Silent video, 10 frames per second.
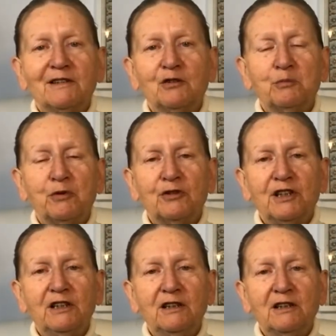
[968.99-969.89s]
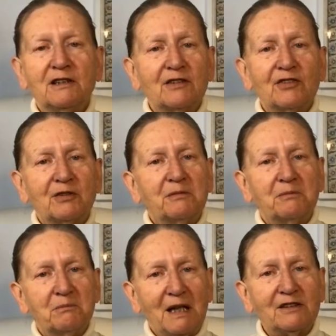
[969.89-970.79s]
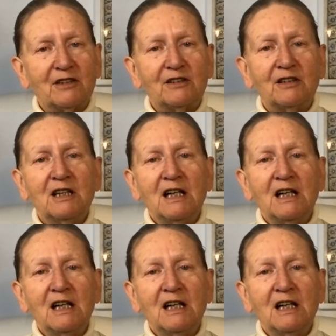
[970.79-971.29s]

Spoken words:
Your body is matter.